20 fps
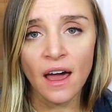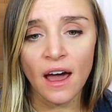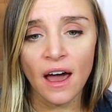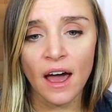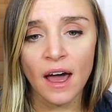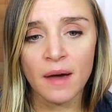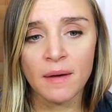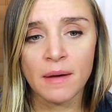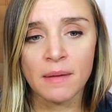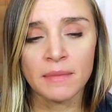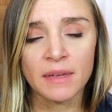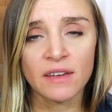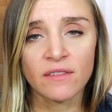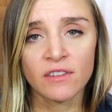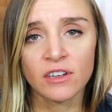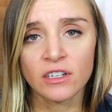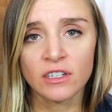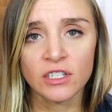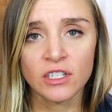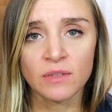I'm
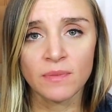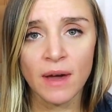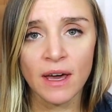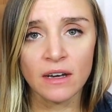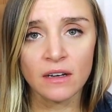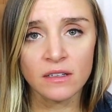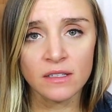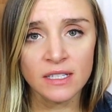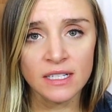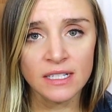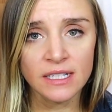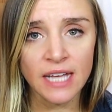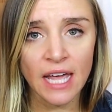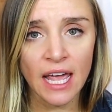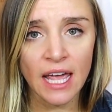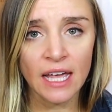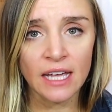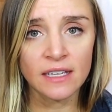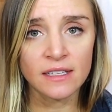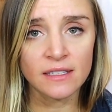giving her 2 bottles a
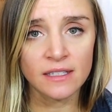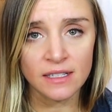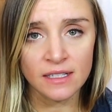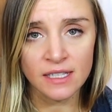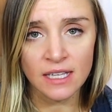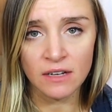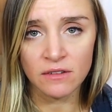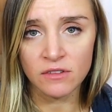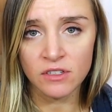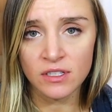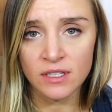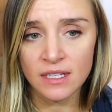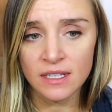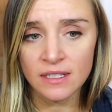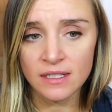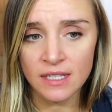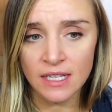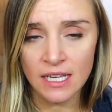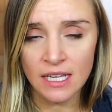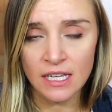day, 6
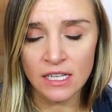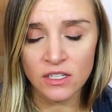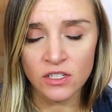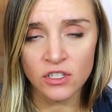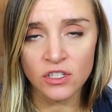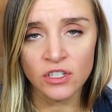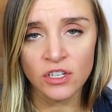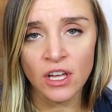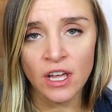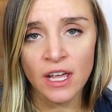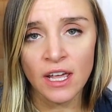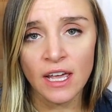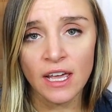ounces each.